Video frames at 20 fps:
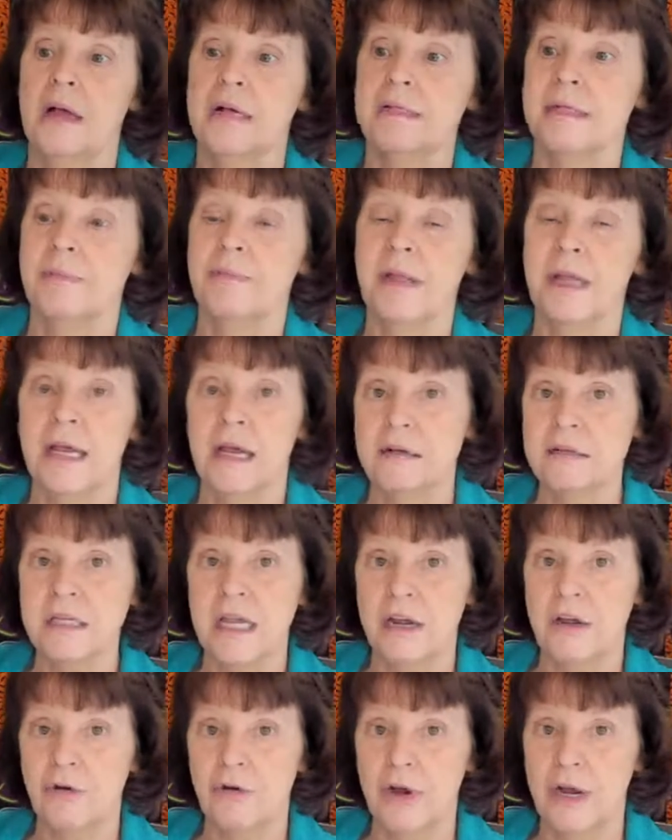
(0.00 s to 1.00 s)
Something else
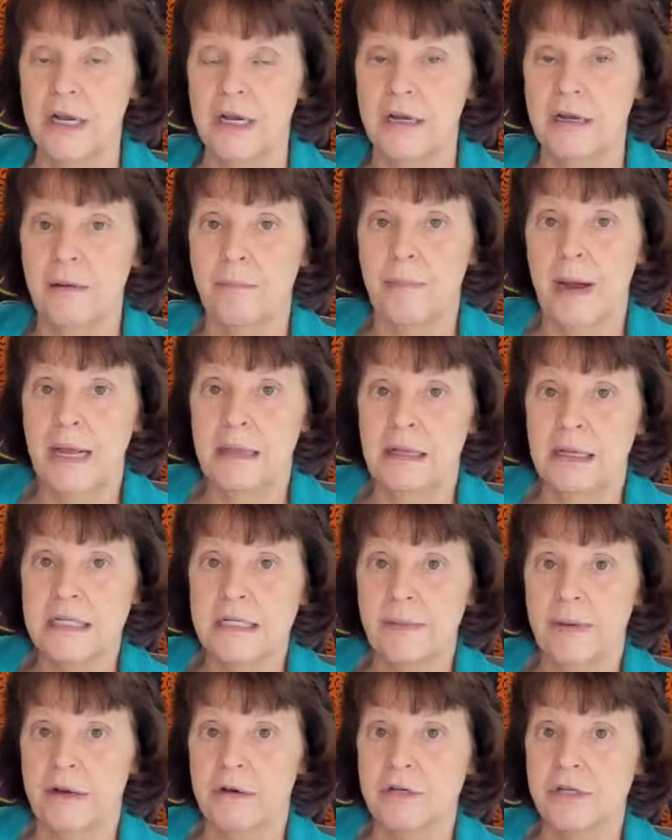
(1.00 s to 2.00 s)
I created in my
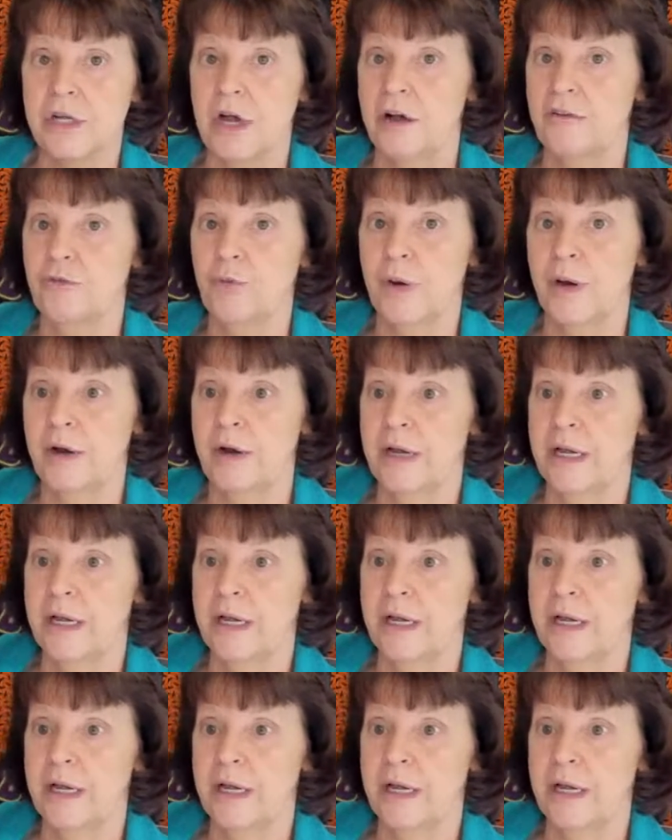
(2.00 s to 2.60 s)
Lace Maker software